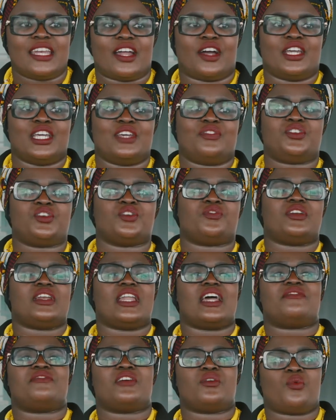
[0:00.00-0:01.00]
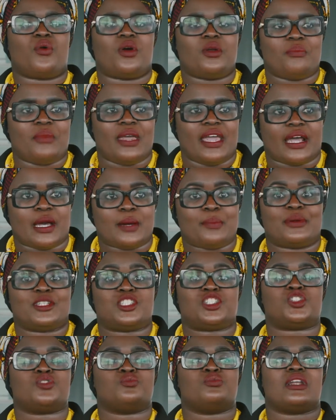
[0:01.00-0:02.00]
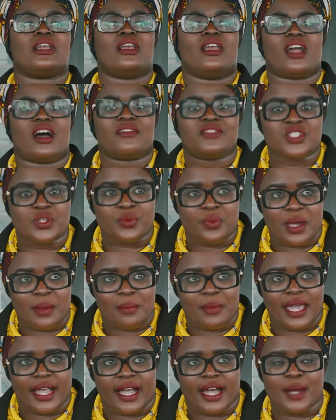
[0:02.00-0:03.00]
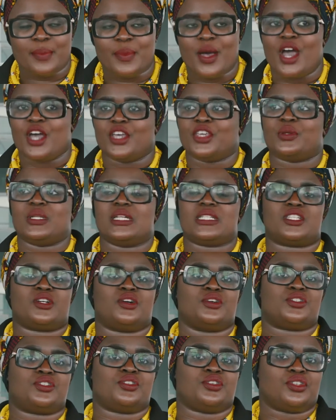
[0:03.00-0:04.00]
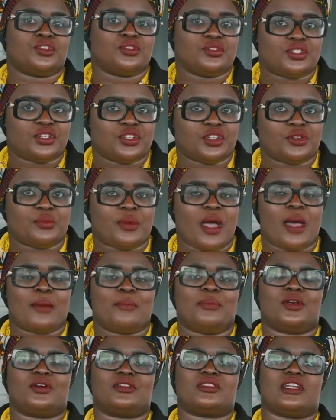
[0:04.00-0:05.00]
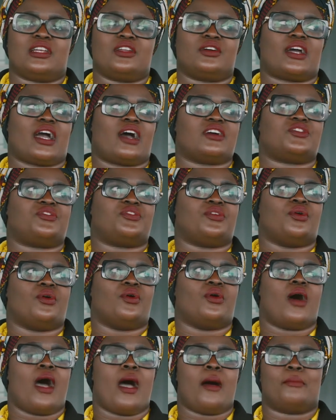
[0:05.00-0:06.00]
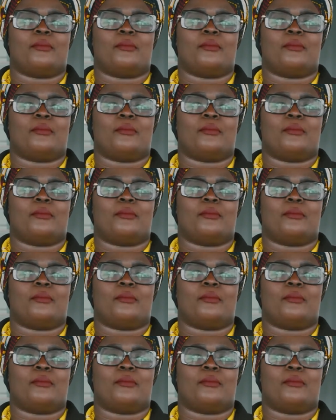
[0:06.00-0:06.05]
Now, if you've never worn makeup but you would love to wear makeup, you need to go to YouTube, be on the lookout for